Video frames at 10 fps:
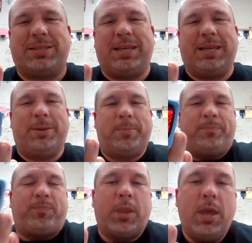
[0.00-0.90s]
see,
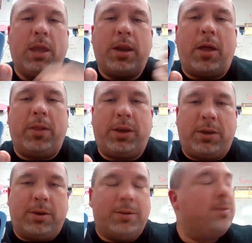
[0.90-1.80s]
that was a lot only,
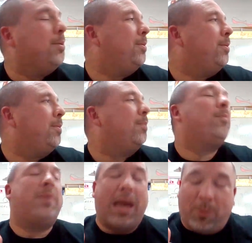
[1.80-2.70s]
of
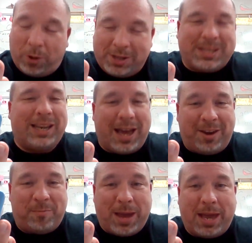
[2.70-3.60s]
masks. That was a
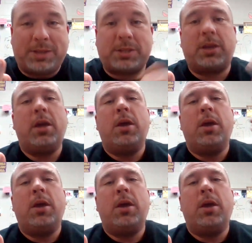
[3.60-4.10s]
lot of masks.